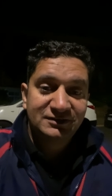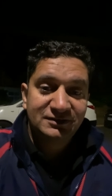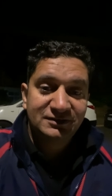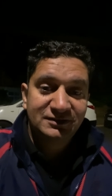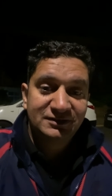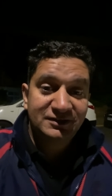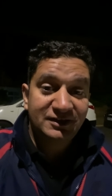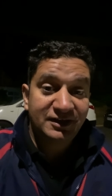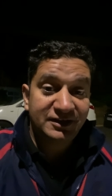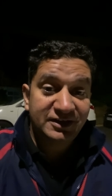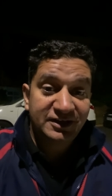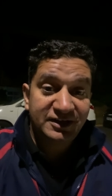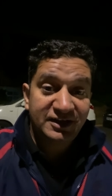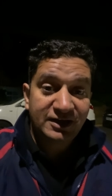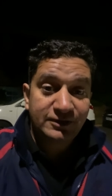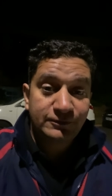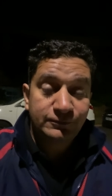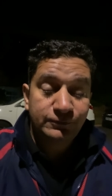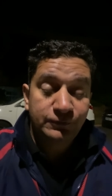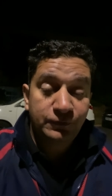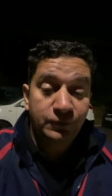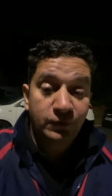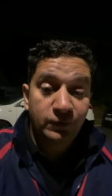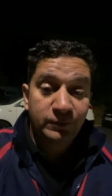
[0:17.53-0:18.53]
London egg
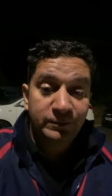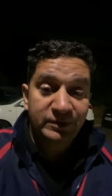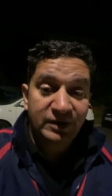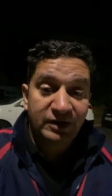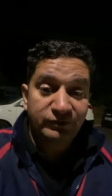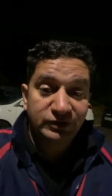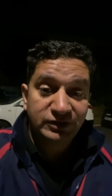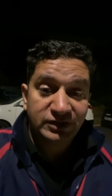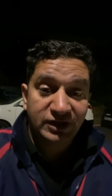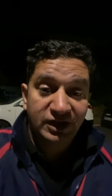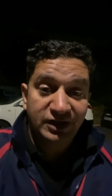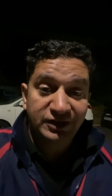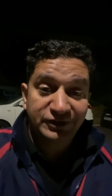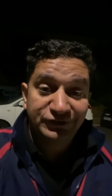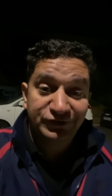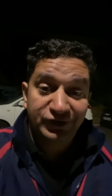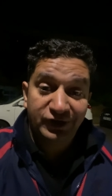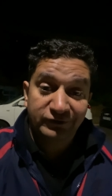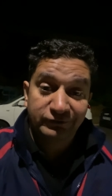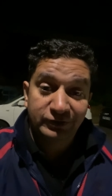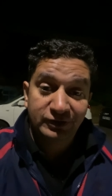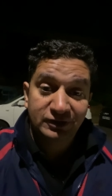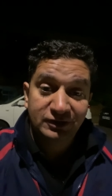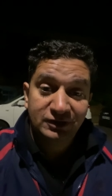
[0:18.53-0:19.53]
for private hire
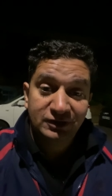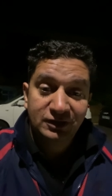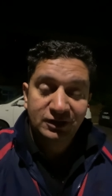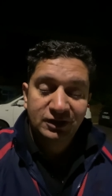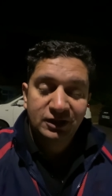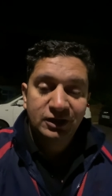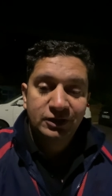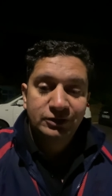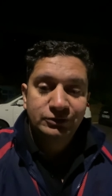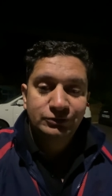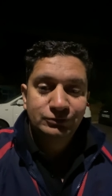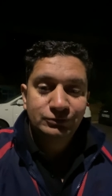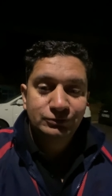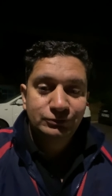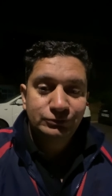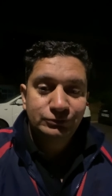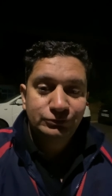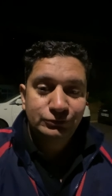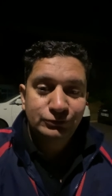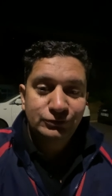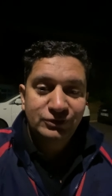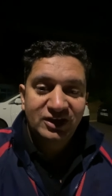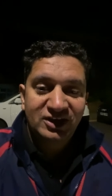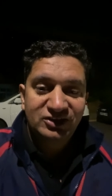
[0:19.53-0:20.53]
driver you
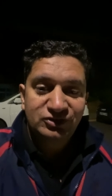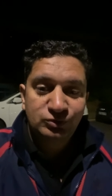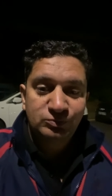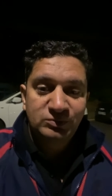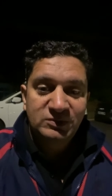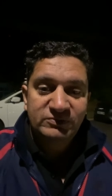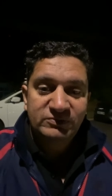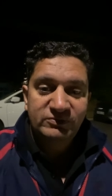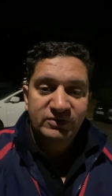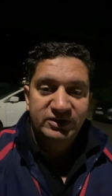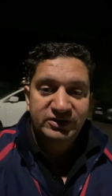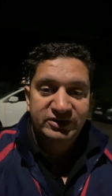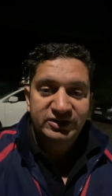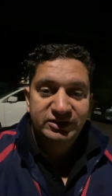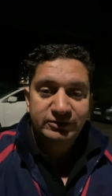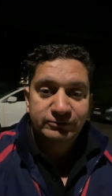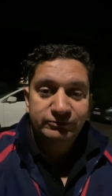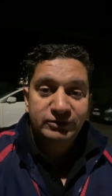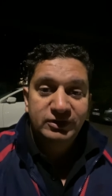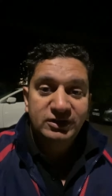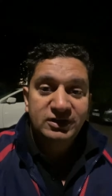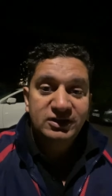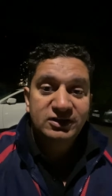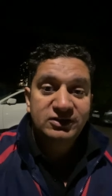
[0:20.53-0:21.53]
you guys should be wondering
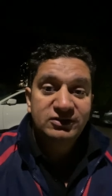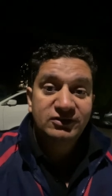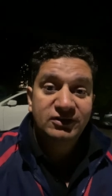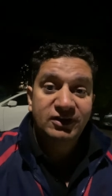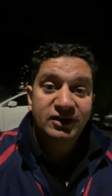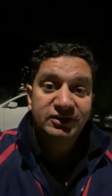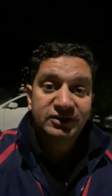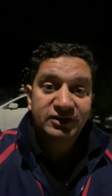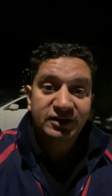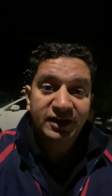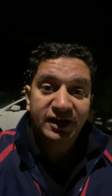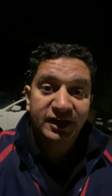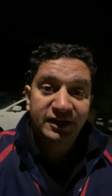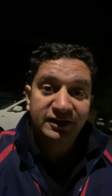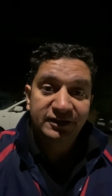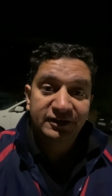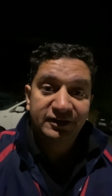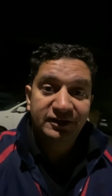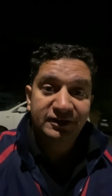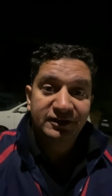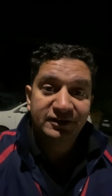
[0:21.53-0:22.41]
what is London egg